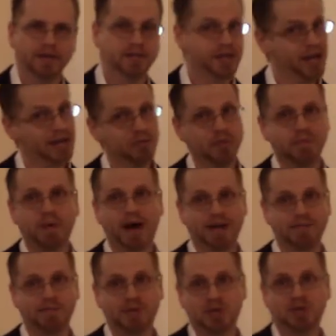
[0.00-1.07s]
See, I can read
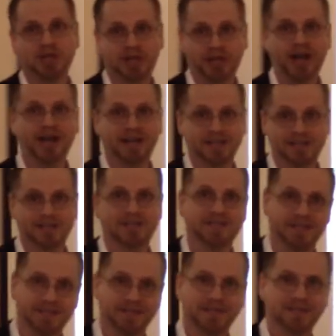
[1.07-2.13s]
behind, between the lines,
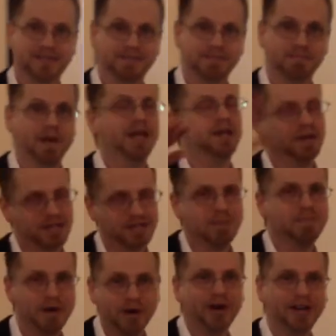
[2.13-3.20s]
mainly because
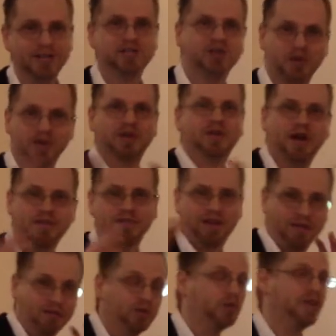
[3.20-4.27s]
I'm married. So, you know, I've,
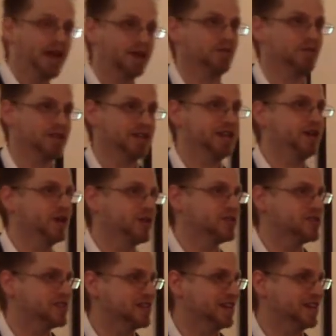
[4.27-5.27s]
I've learned that over the years.